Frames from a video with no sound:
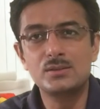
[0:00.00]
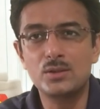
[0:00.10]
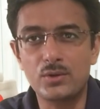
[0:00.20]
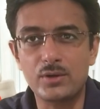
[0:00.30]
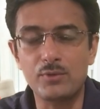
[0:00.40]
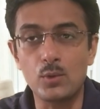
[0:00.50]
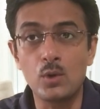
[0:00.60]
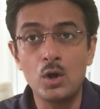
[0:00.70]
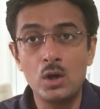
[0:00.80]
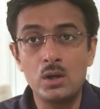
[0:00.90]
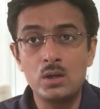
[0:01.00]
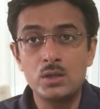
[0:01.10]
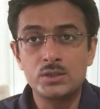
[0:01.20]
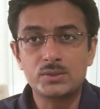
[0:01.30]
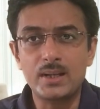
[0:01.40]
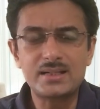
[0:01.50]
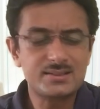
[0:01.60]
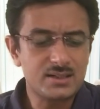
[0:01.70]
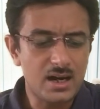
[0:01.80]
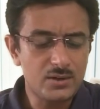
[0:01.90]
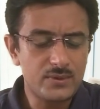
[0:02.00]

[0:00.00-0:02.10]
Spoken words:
review. So let's start